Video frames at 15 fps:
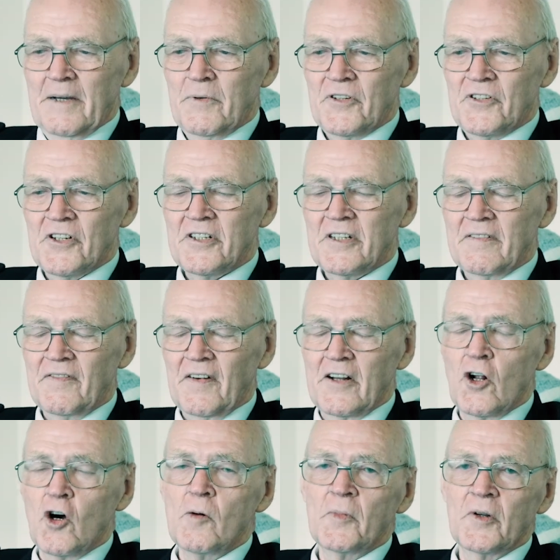was just a
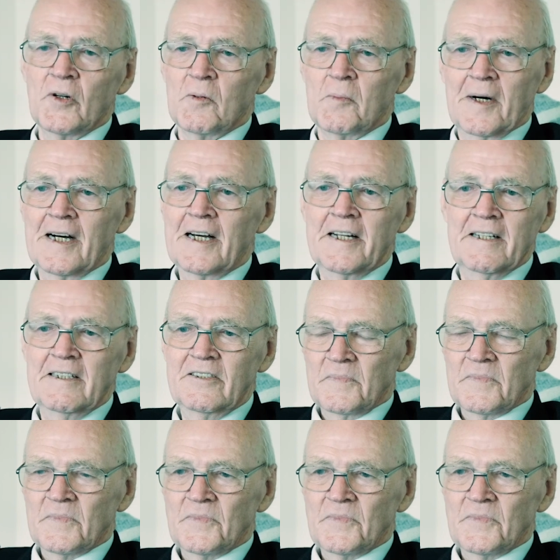phenomenal man.